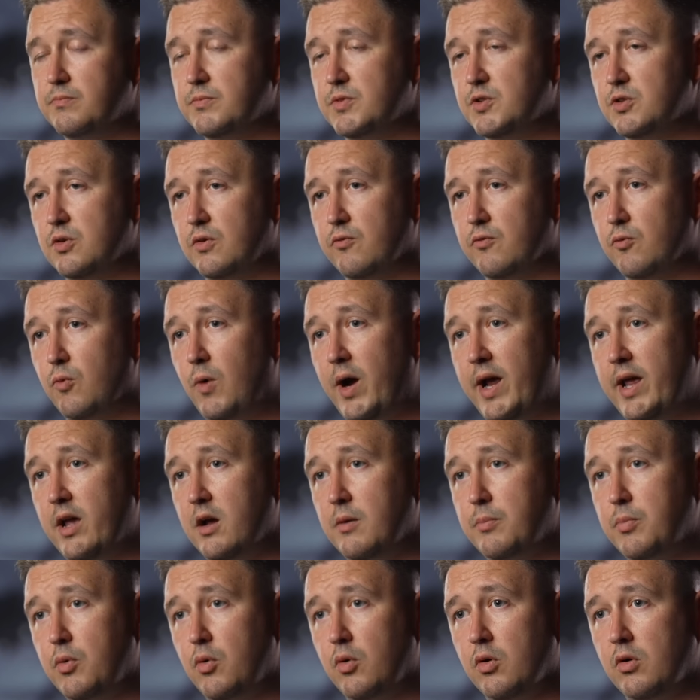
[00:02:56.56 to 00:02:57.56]
sort of weigh
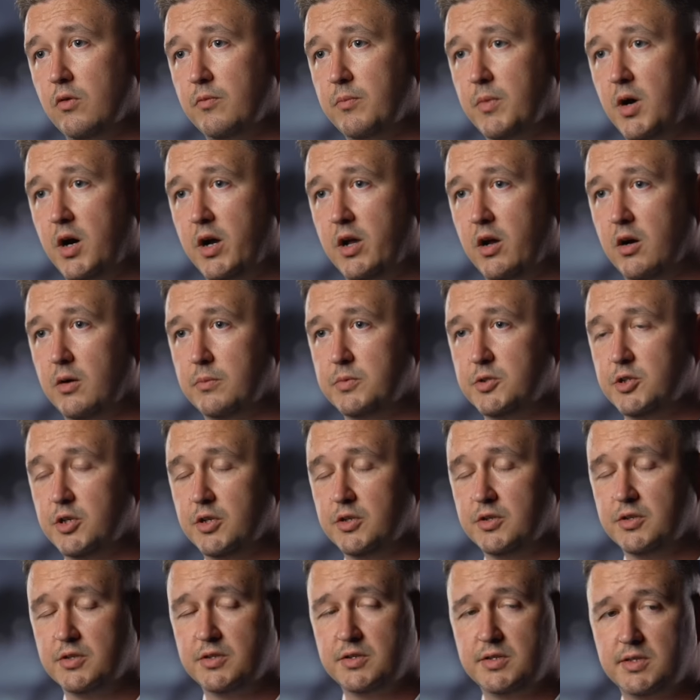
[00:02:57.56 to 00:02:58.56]
up all of my
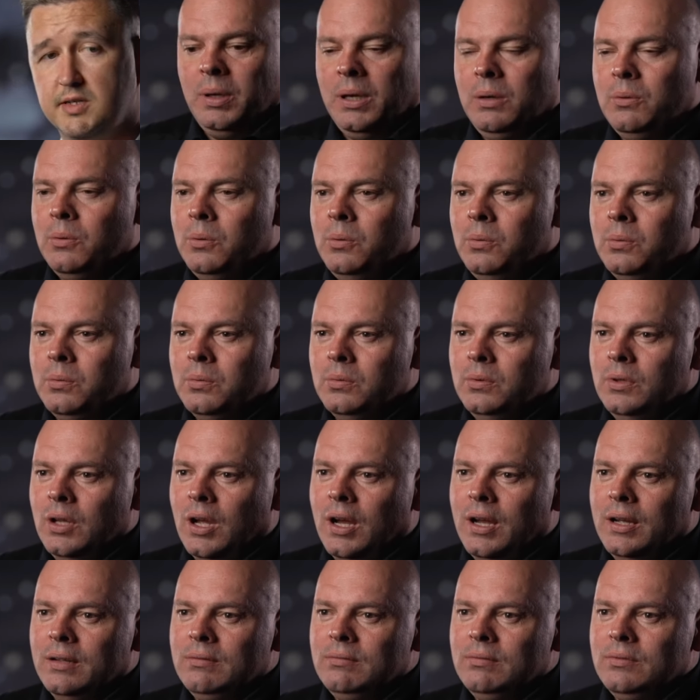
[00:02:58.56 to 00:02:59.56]
options. People
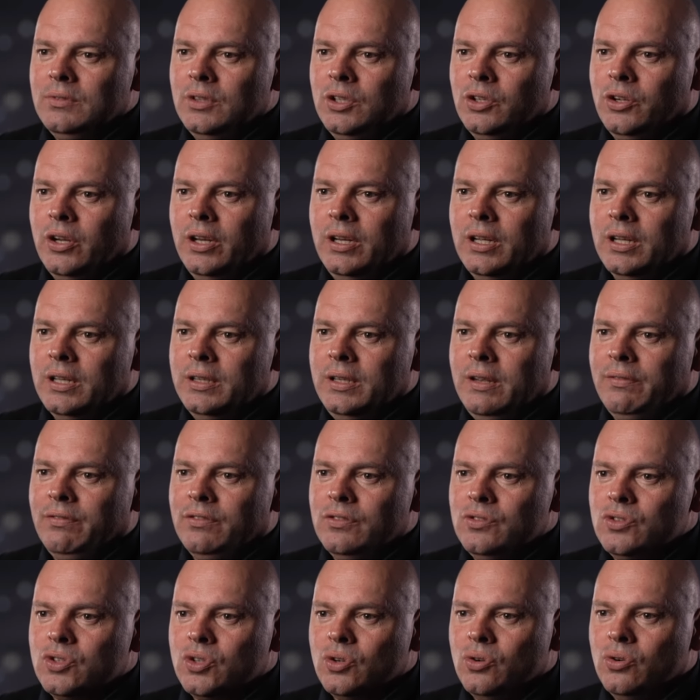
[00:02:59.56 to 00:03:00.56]
like looking at a
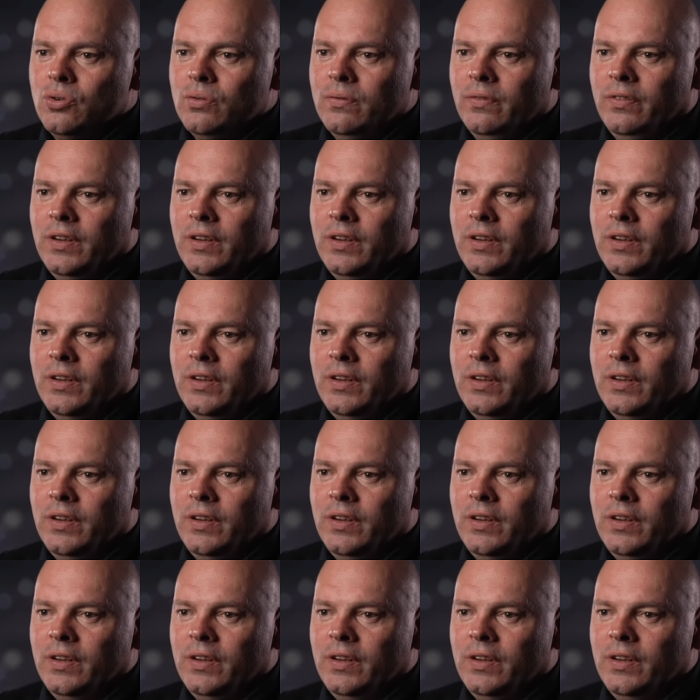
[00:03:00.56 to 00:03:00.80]
different tour and